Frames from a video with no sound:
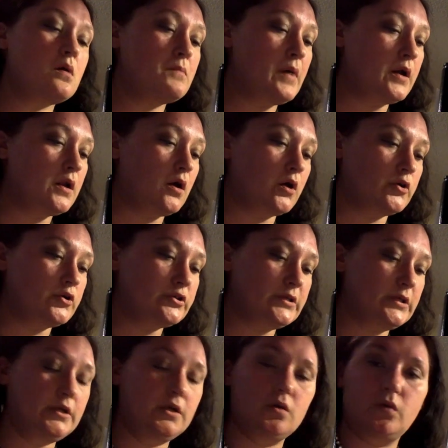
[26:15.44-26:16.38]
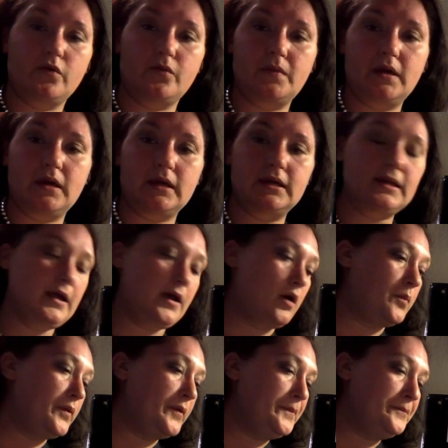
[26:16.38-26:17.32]
My daughter's in here with me again,
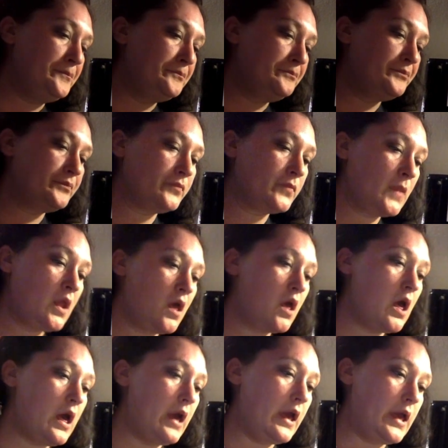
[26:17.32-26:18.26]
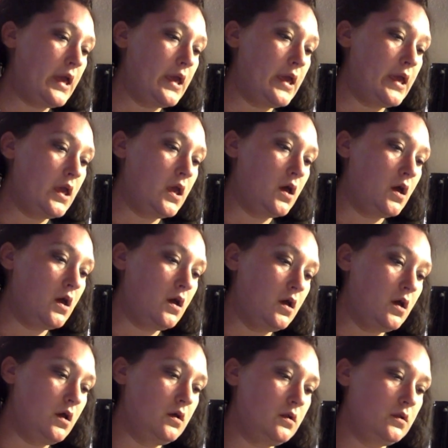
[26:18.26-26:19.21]
helping.
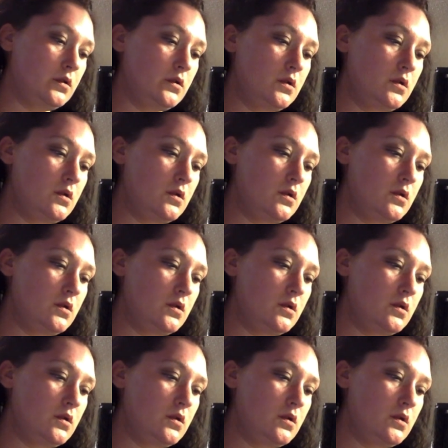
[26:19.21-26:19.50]
And